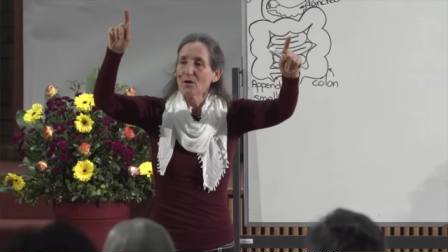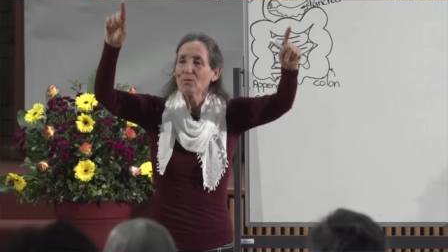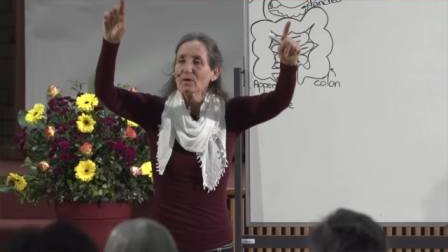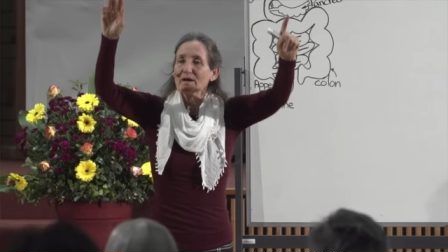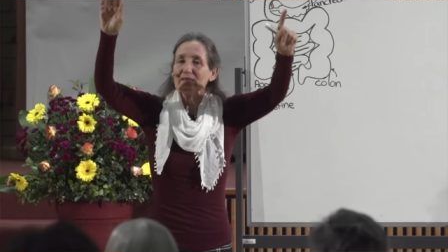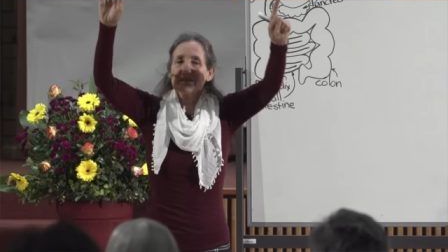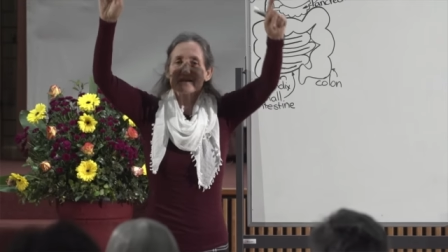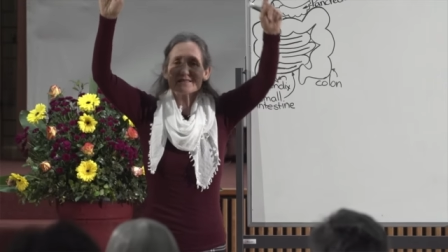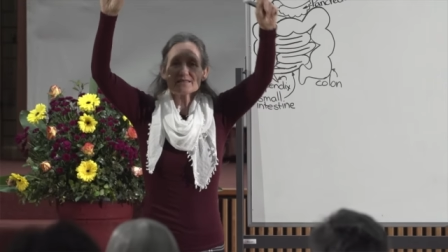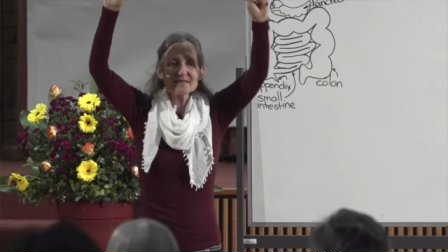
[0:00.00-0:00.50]

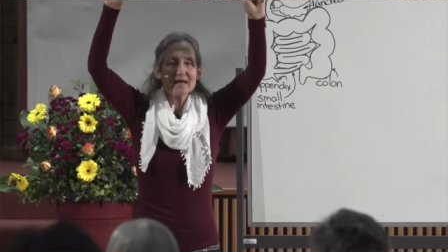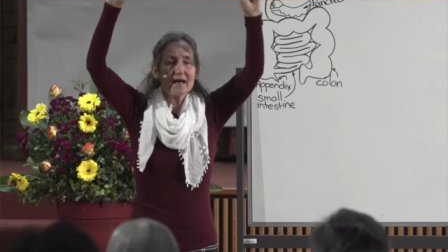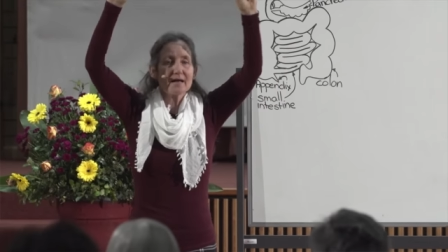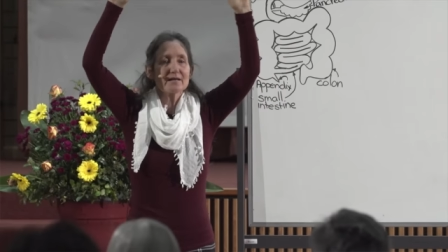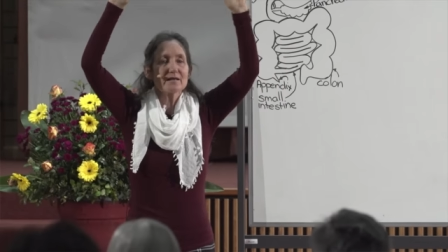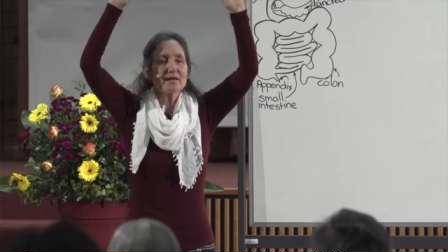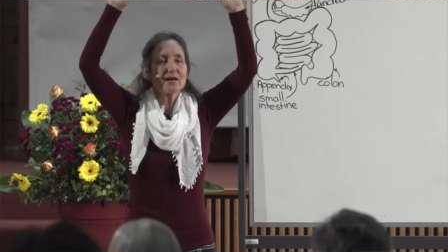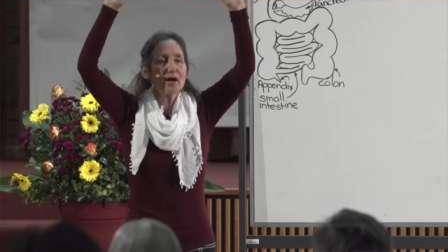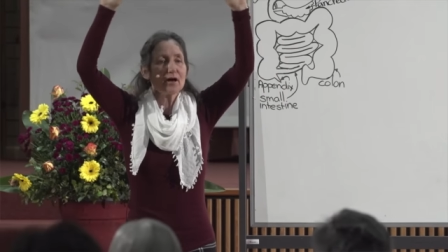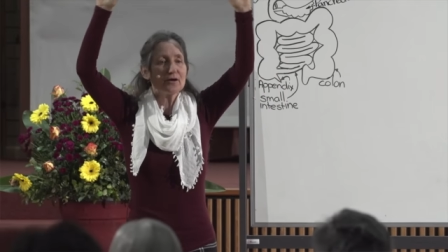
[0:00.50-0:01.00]
When the
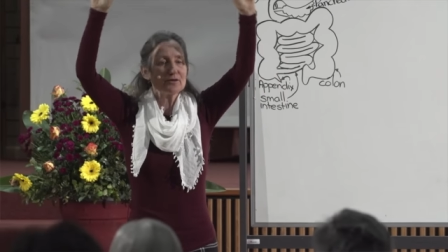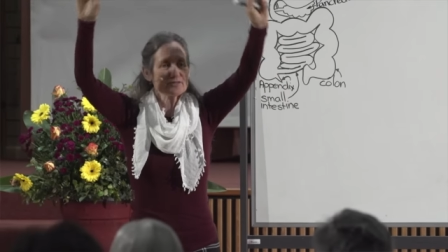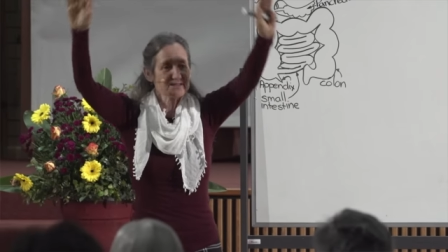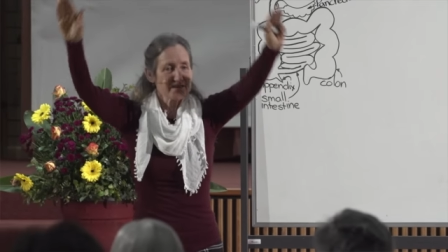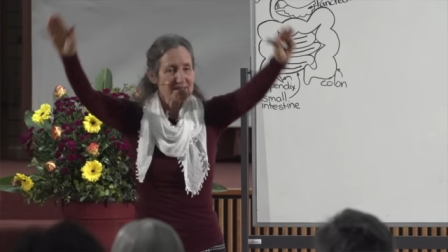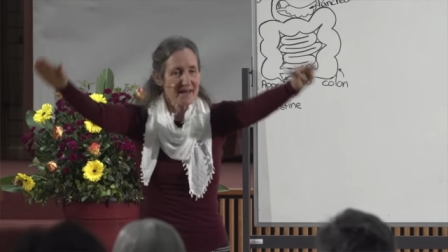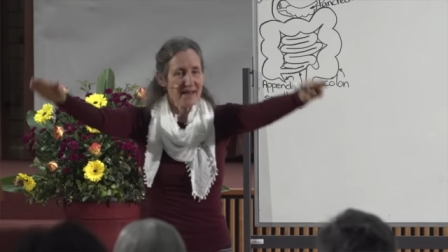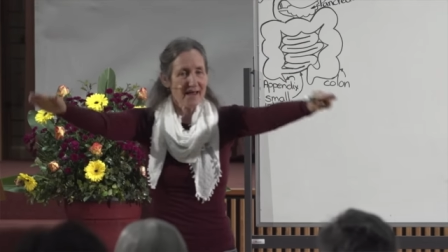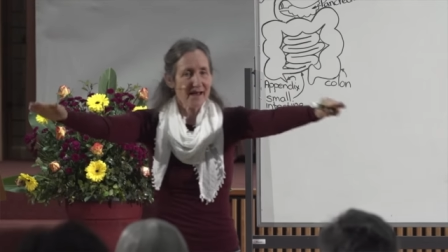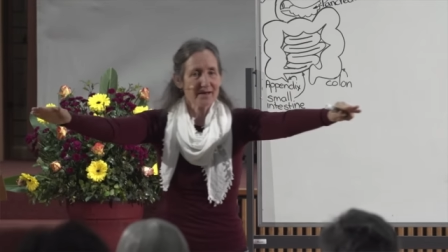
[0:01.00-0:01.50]
sun goes
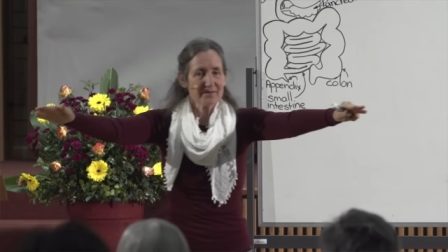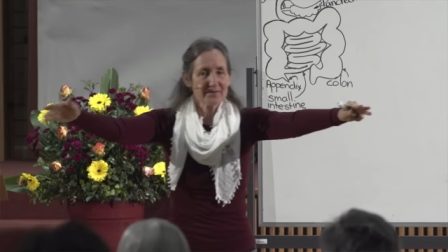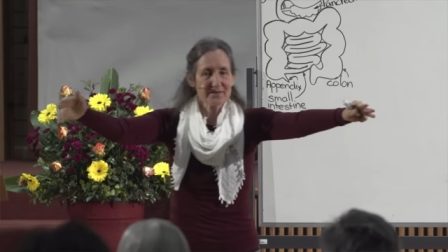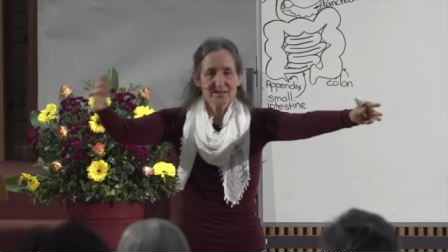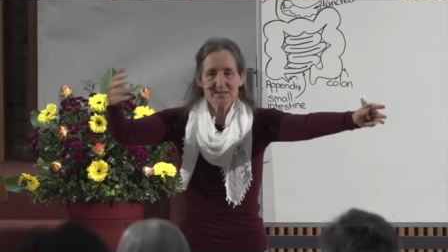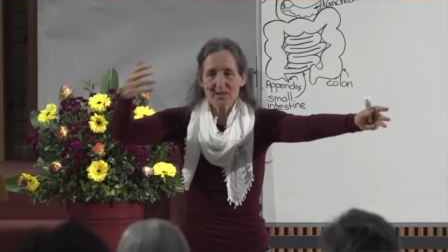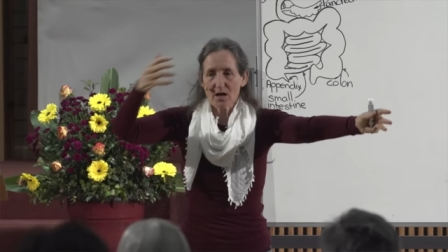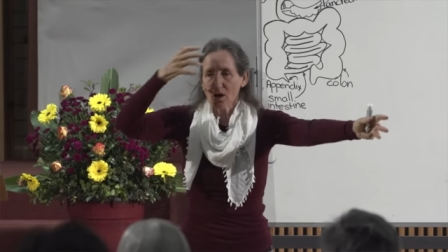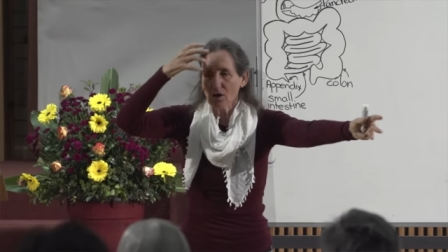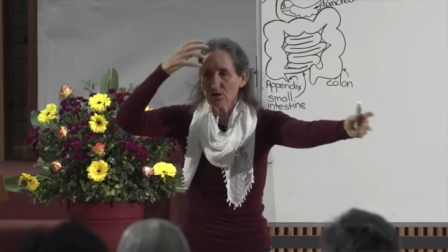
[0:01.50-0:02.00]
down,
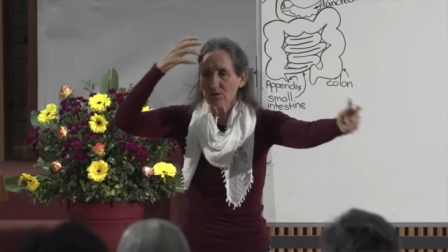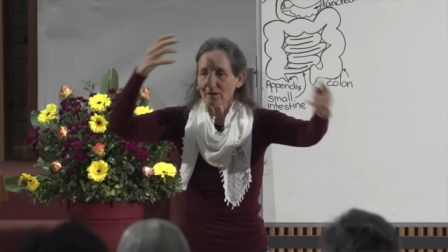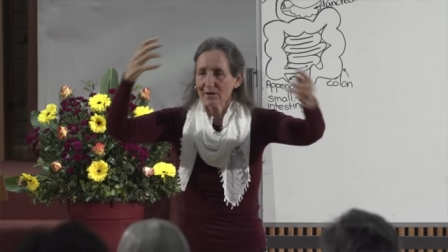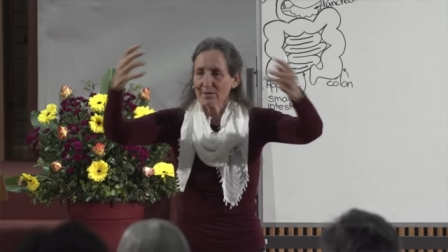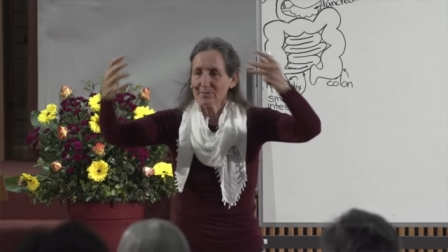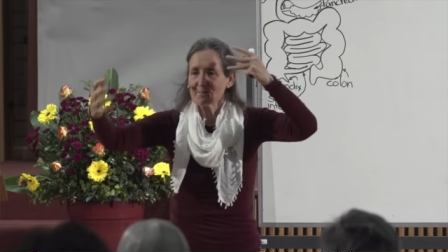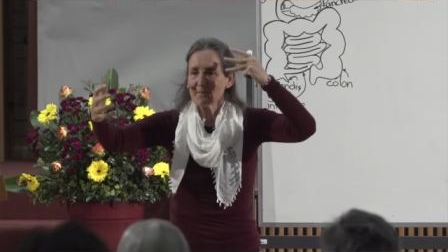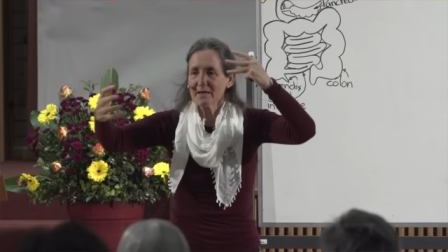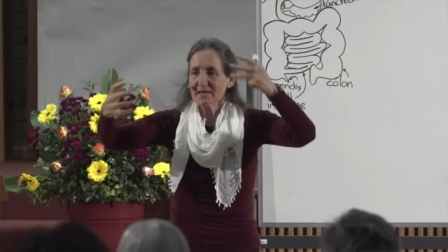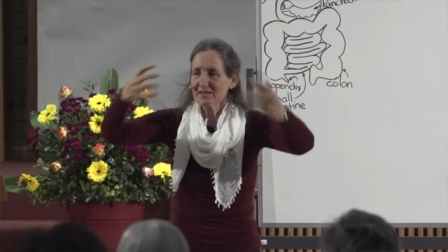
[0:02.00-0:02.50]
there's a whole lot
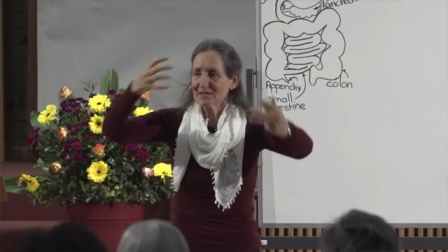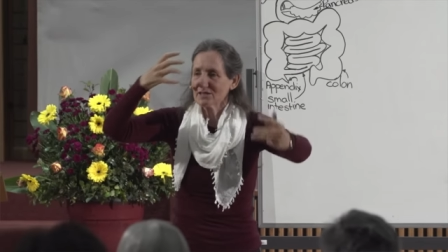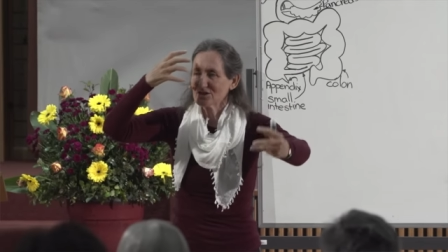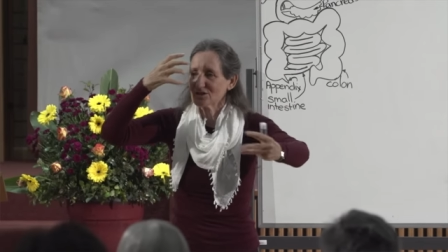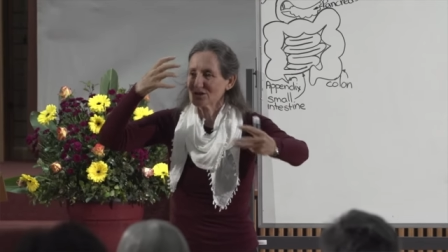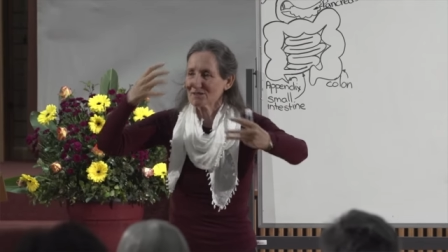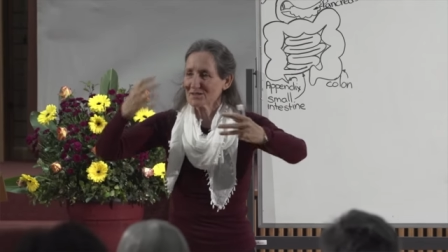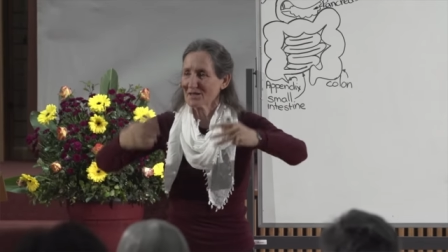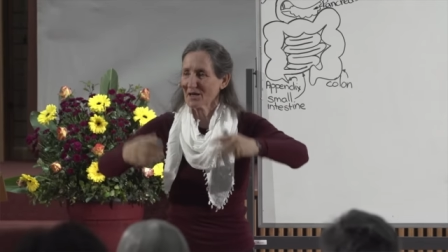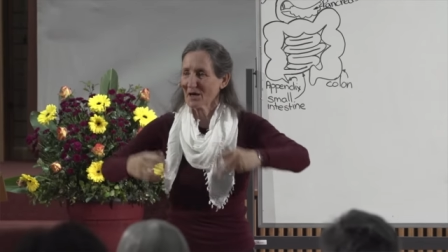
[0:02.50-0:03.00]
of messages